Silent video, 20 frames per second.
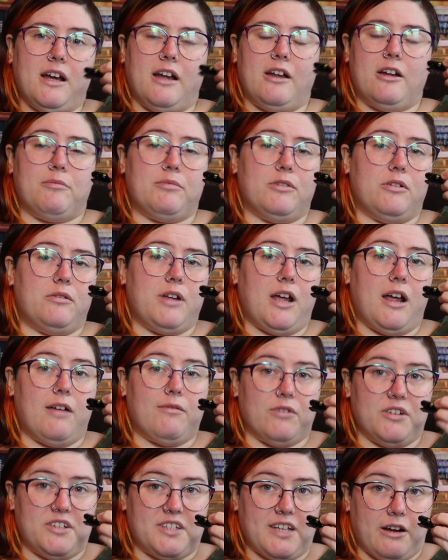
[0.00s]
I upload
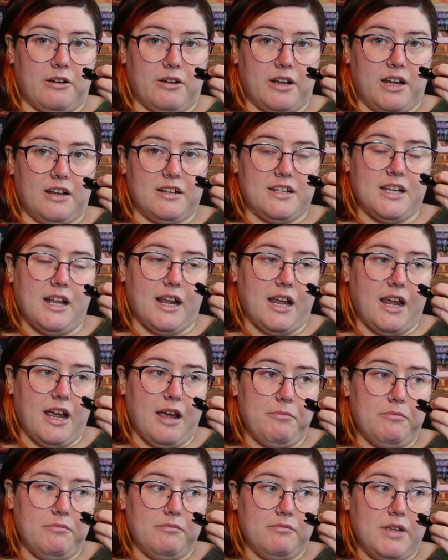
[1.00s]
every Saturday at 10
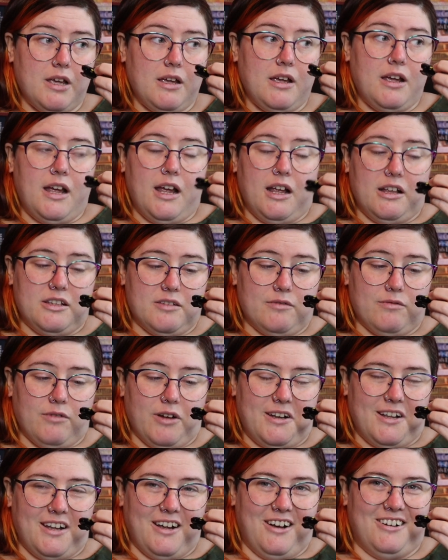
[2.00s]
a.m. as of
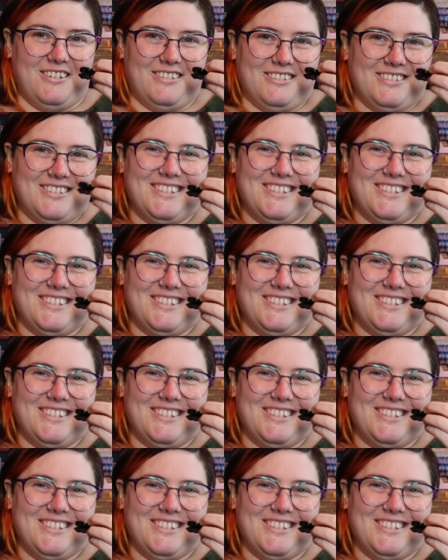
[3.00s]
right now.